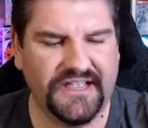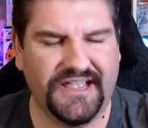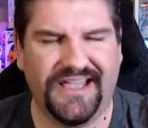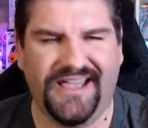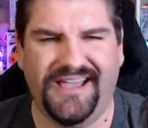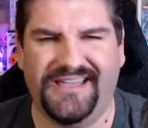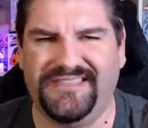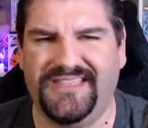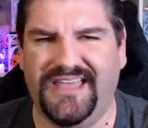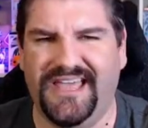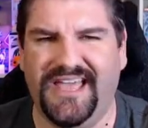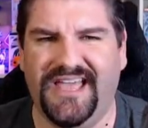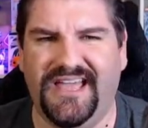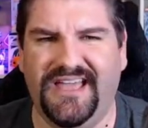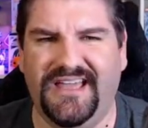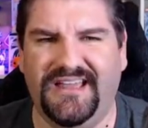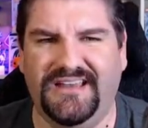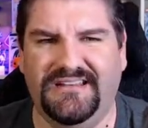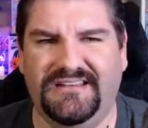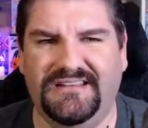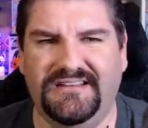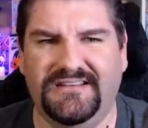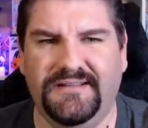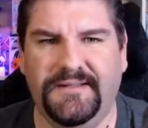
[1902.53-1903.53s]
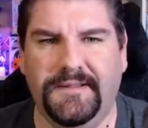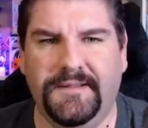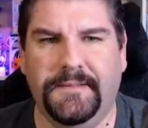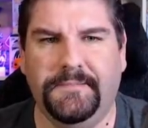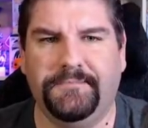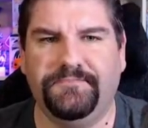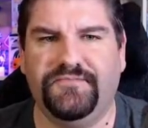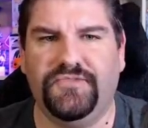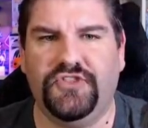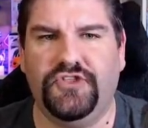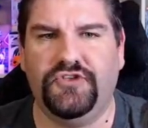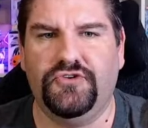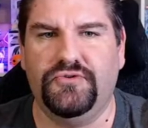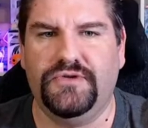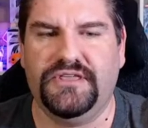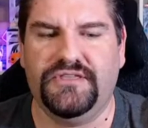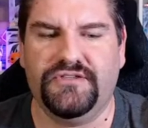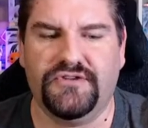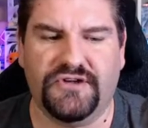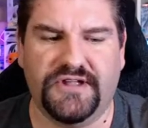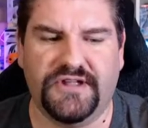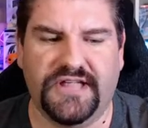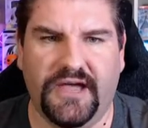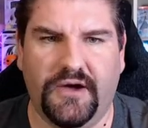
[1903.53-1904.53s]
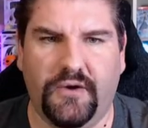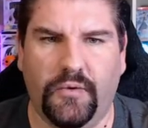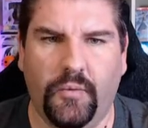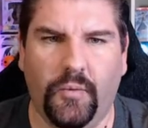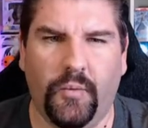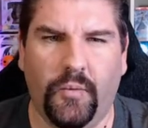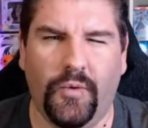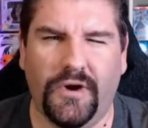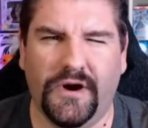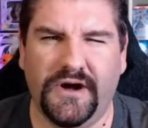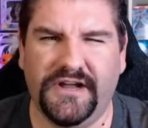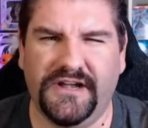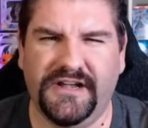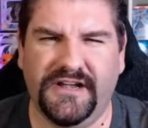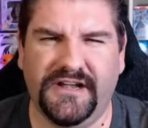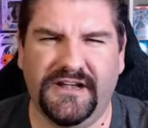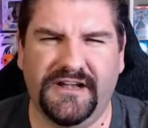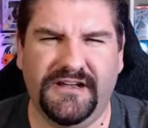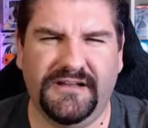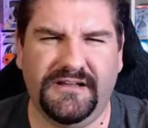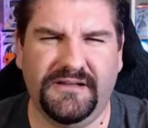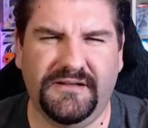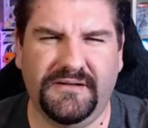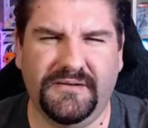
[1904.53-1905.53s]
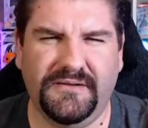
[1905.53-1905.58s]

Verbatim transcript: And then you either get one